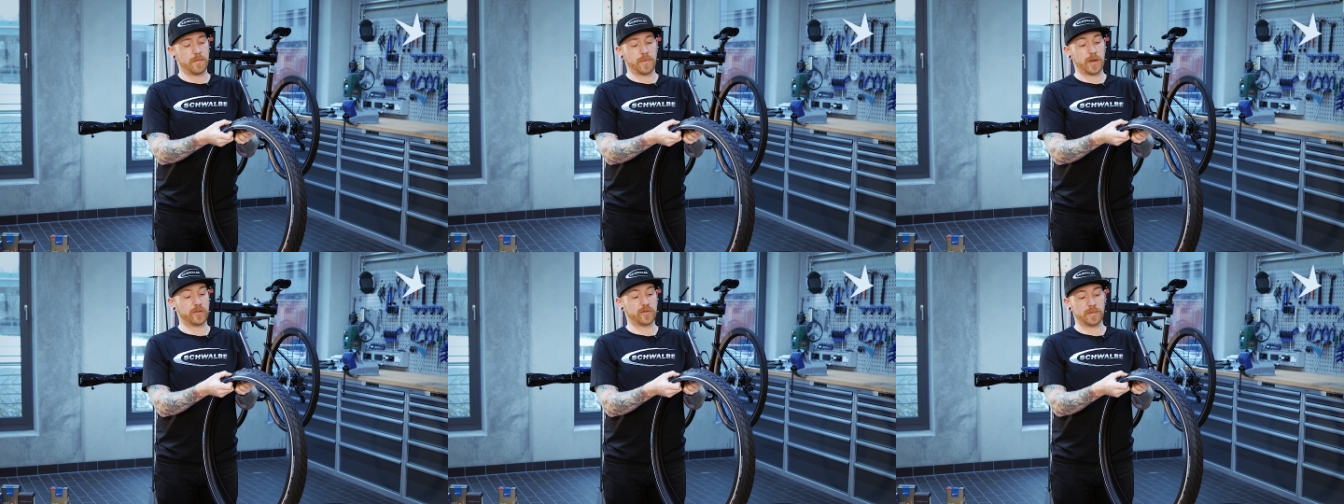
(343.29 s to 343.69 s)

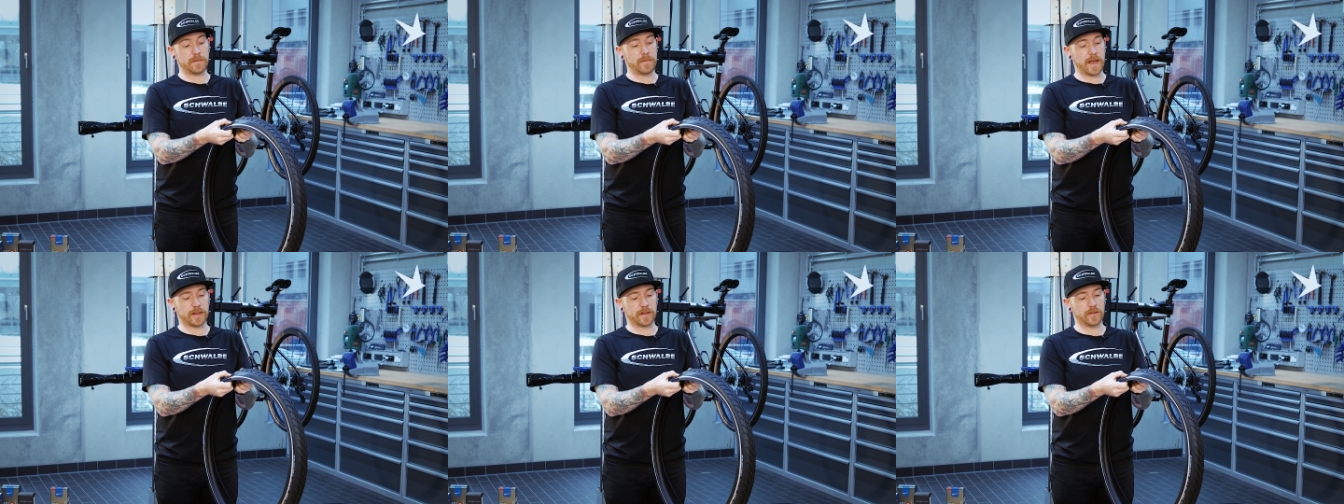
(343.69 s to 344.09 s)
possibly
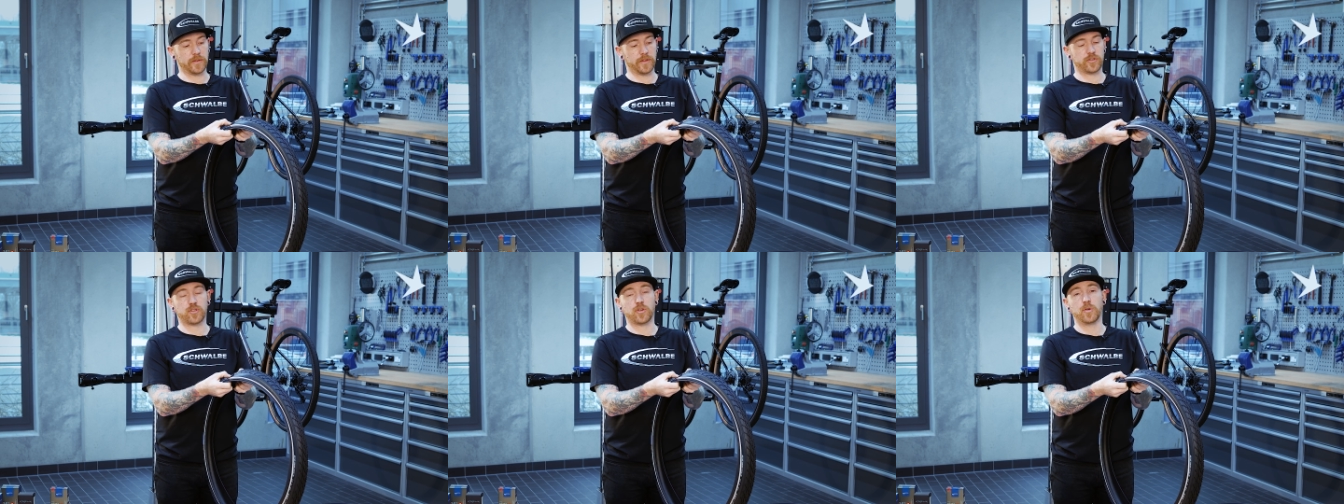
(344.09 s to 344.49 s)
metal,
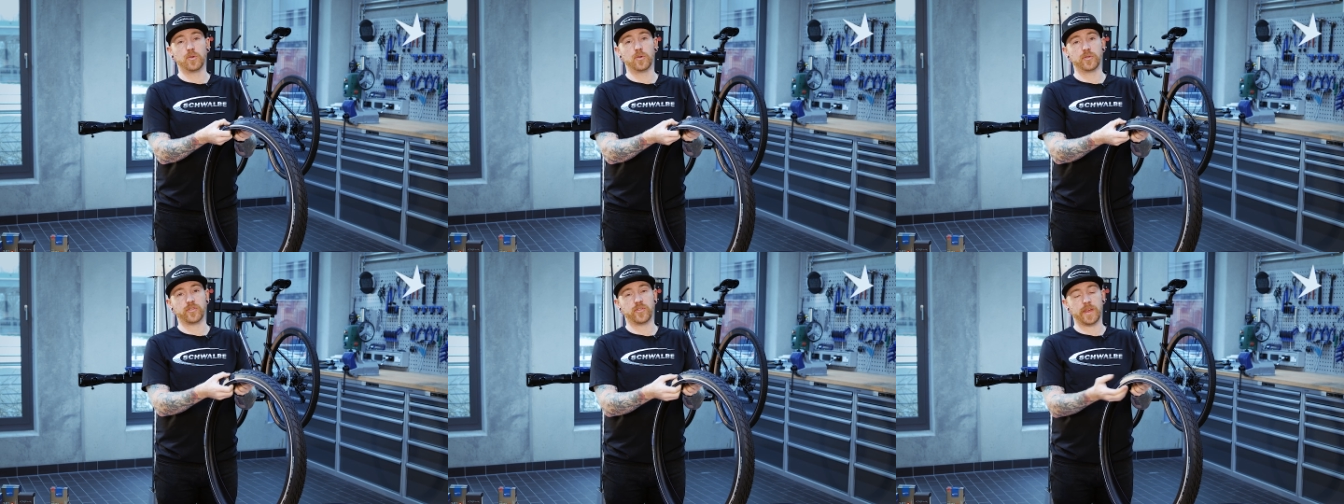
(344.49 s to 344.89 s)
that's
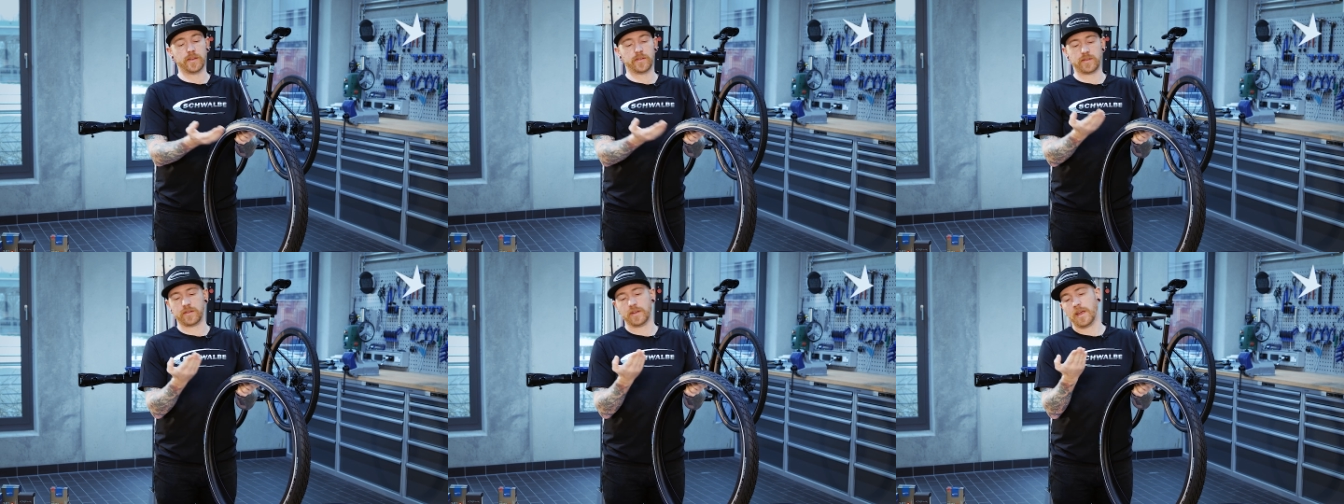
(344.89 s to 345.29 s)
caused
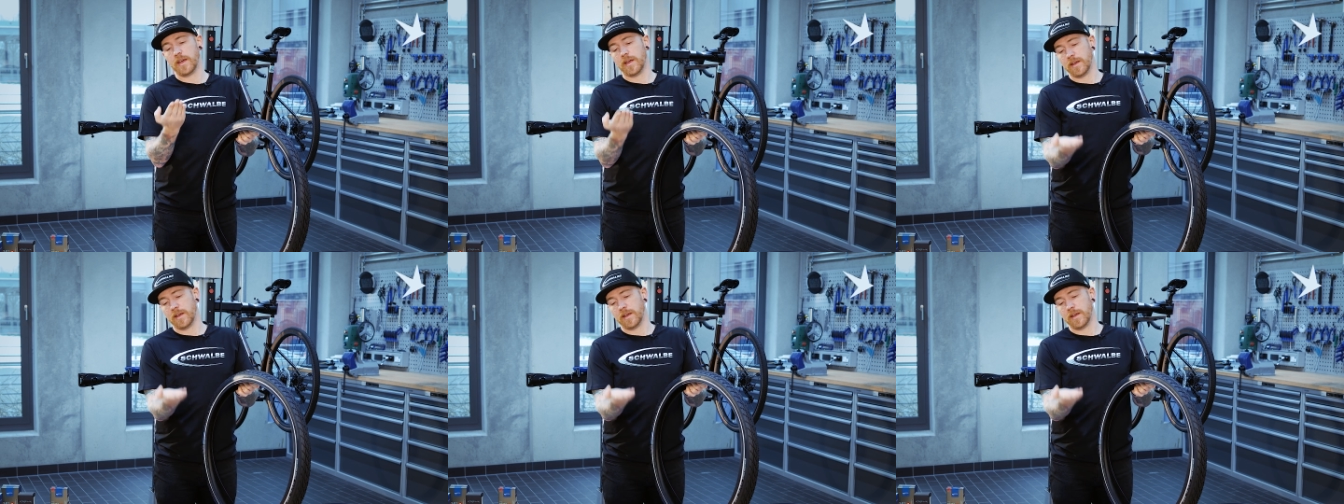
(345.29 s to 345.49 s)
this.